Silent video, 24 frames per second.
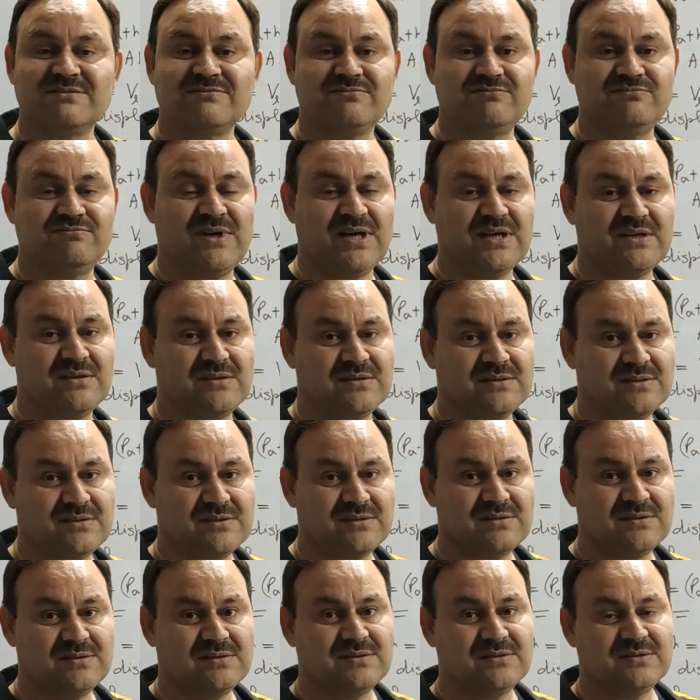one
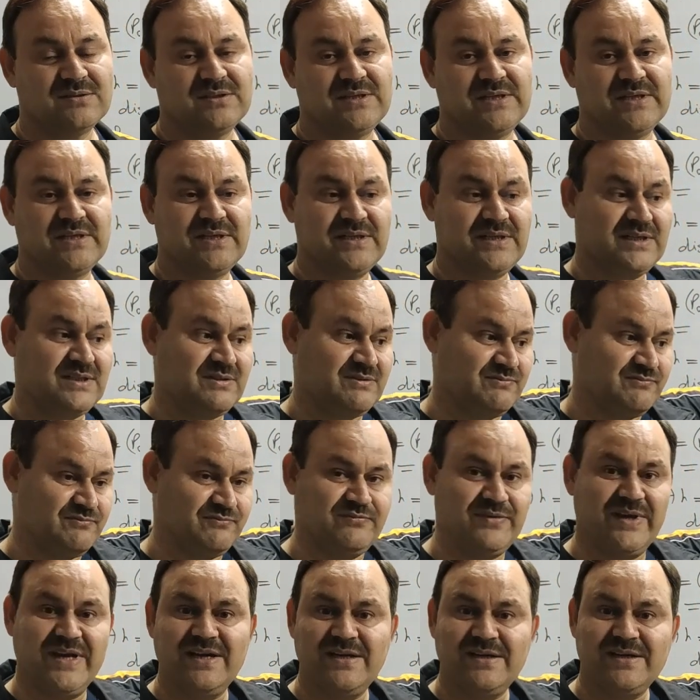the
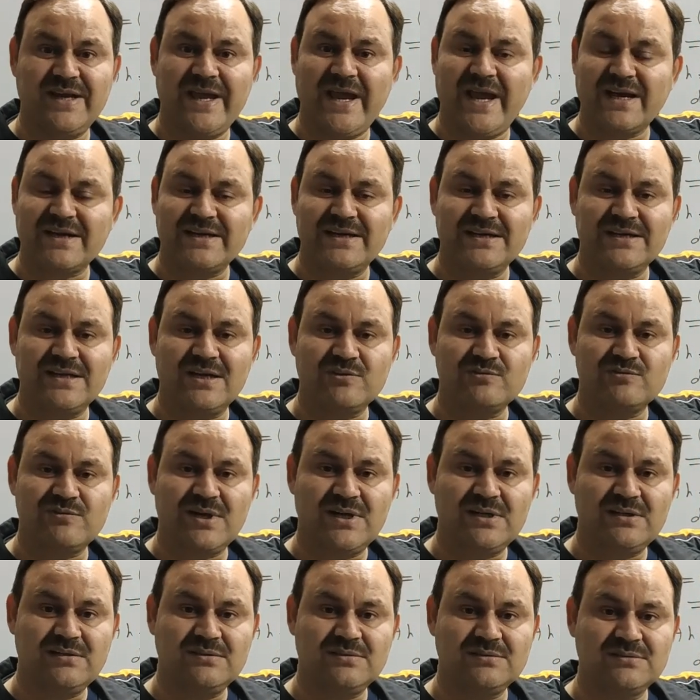weight acting
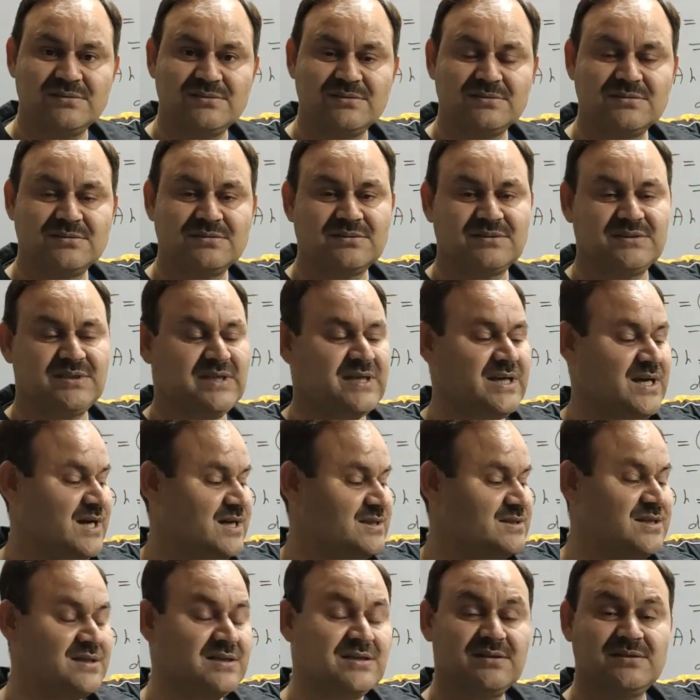downward, the
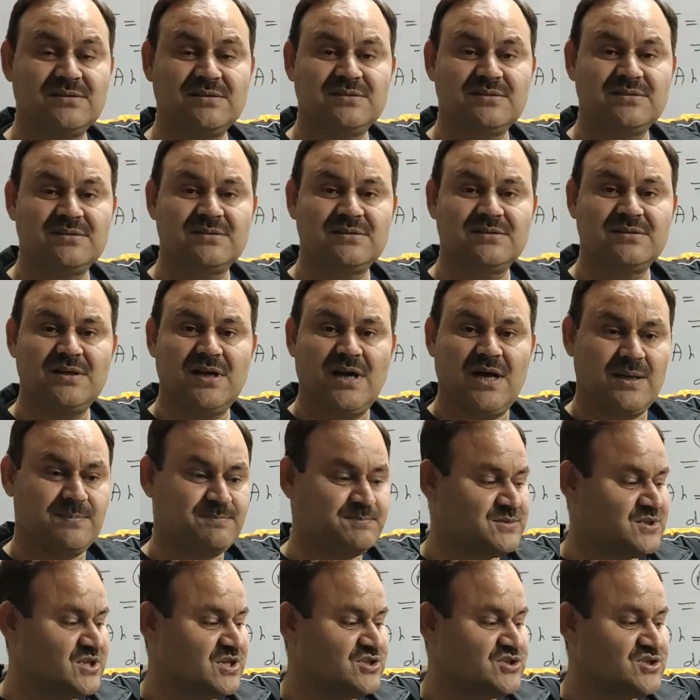other
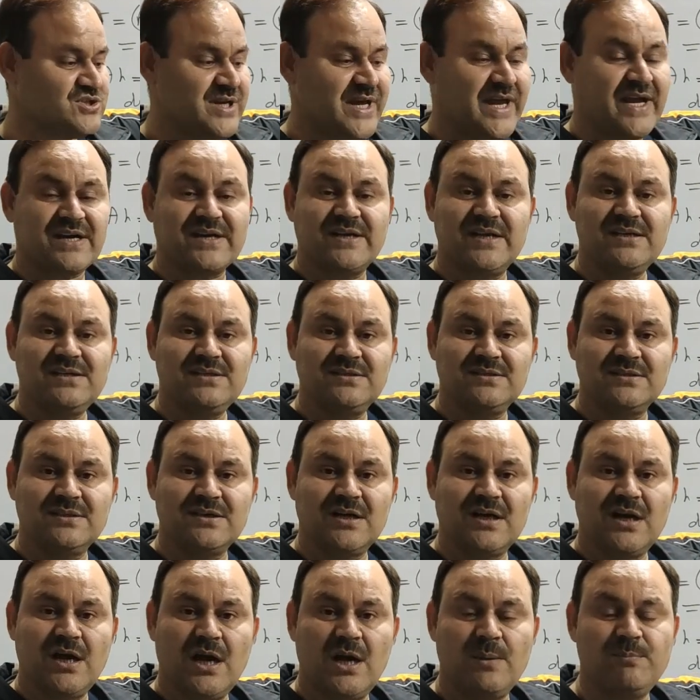upthrust
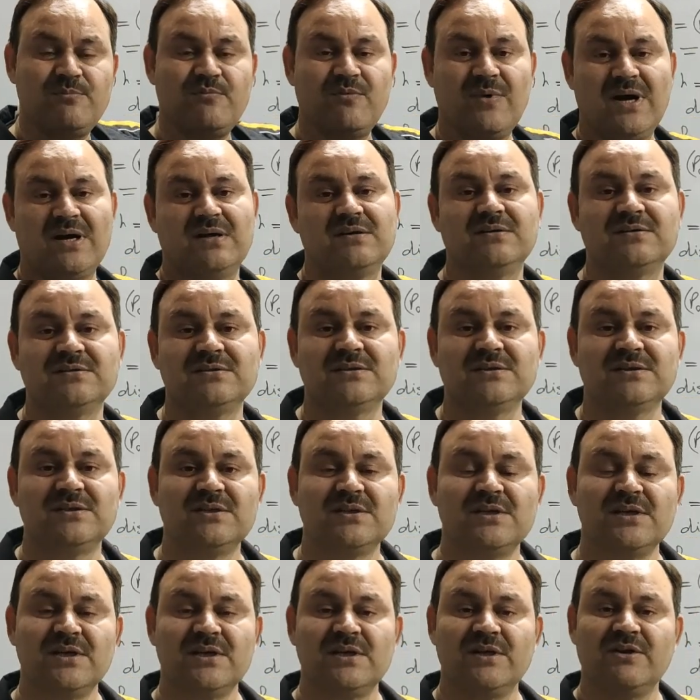acting upward,
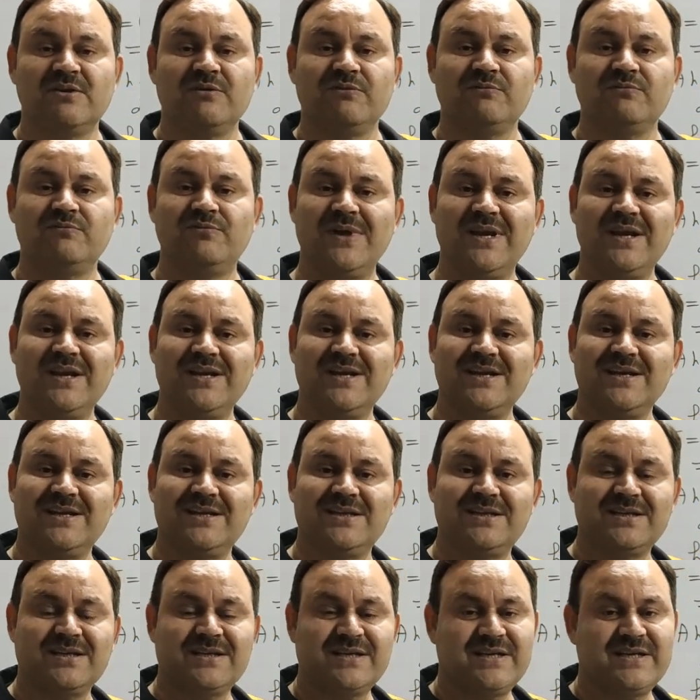will
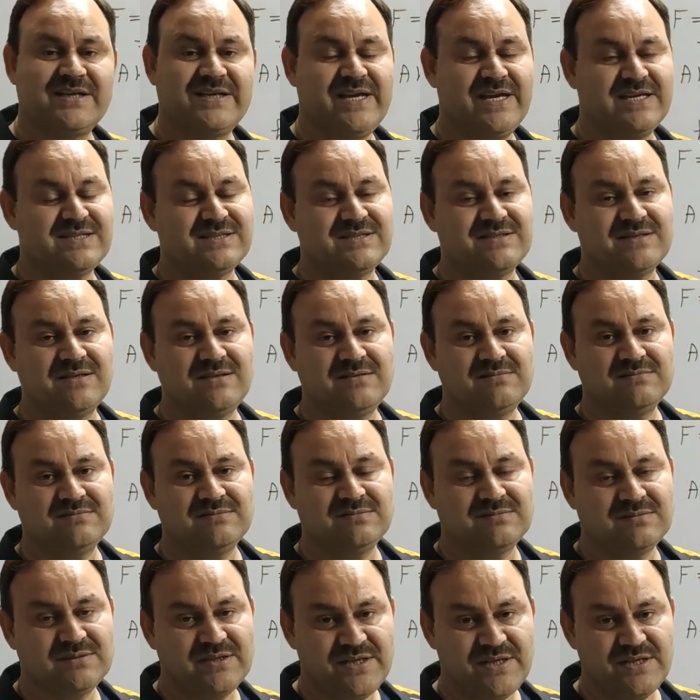cancel
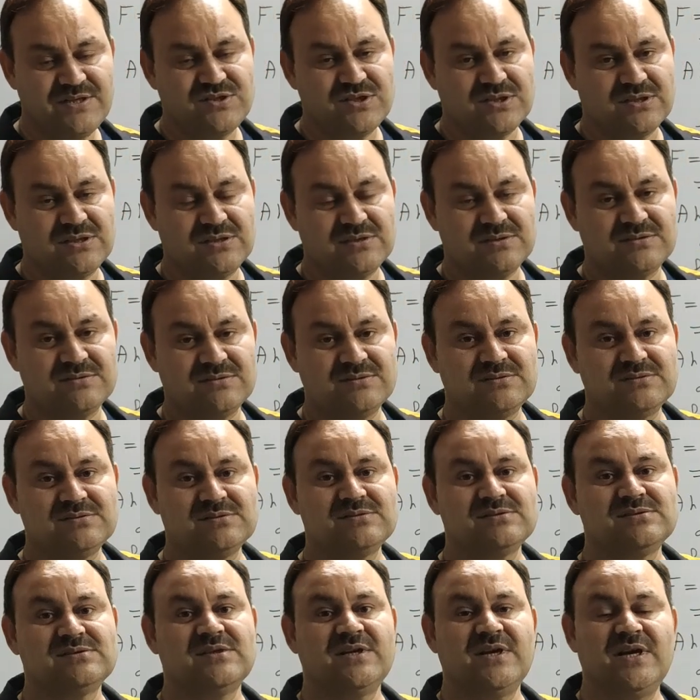each other.
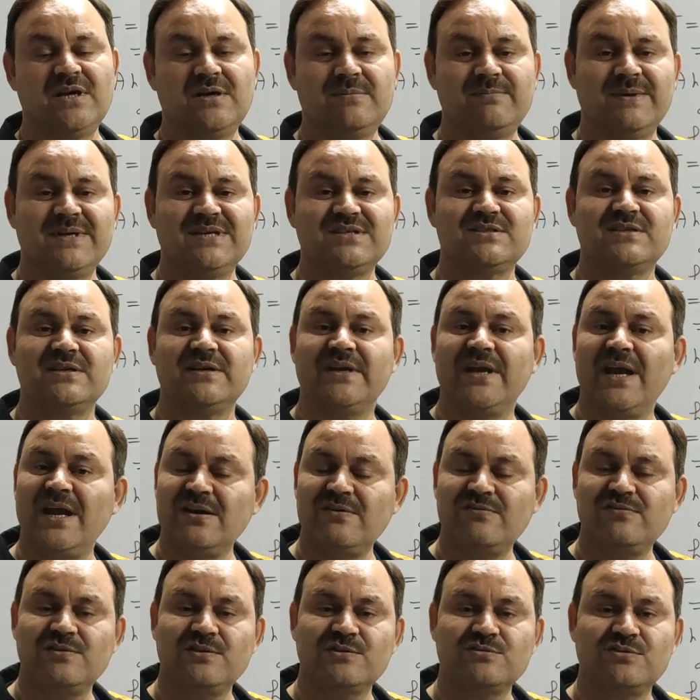It means the
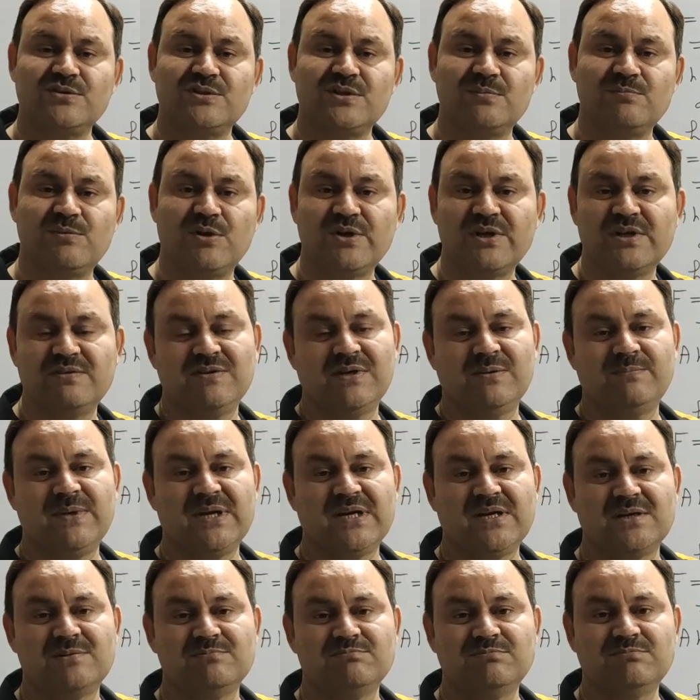net force on the body will
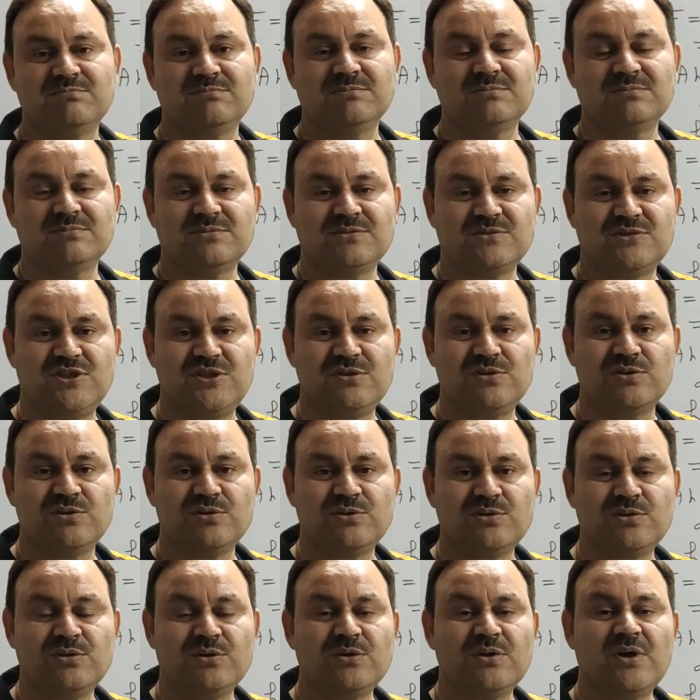become 0
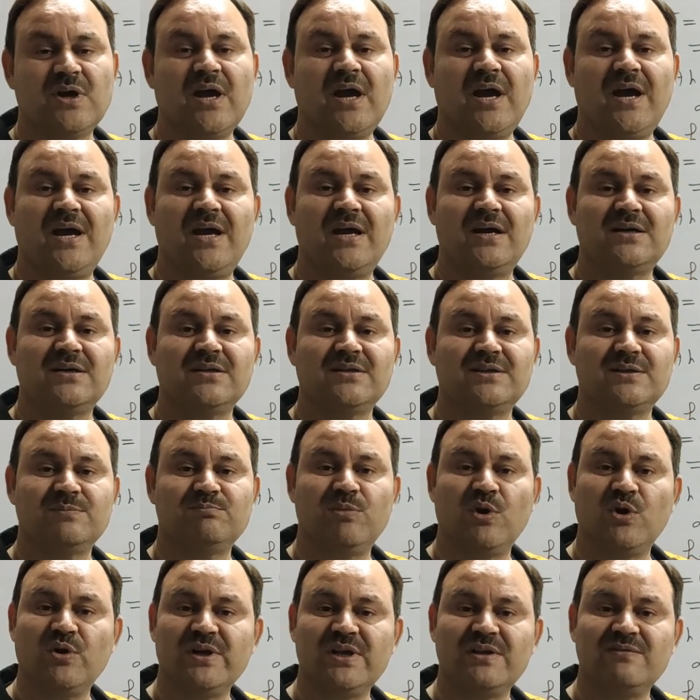and the
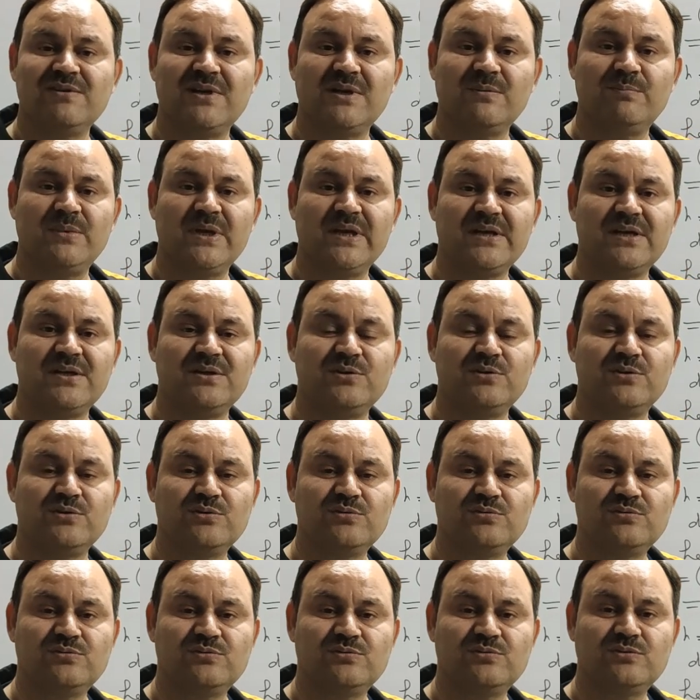body will begin
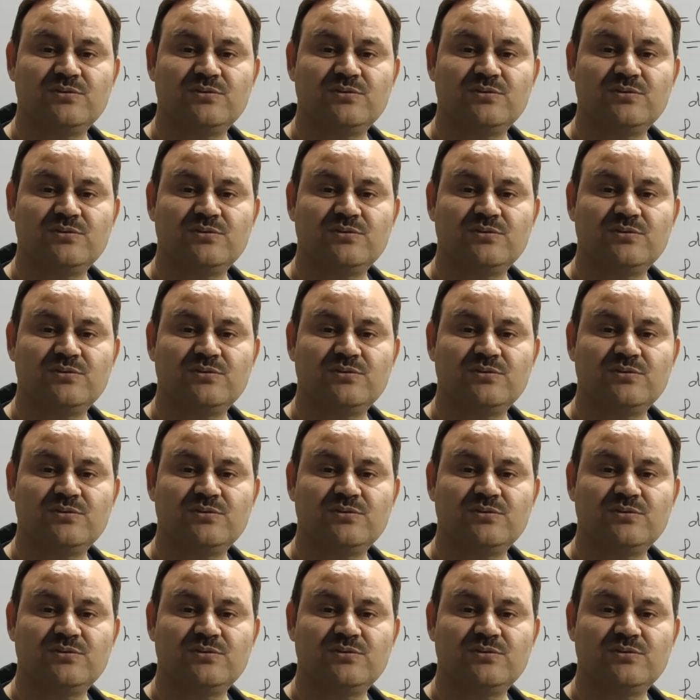to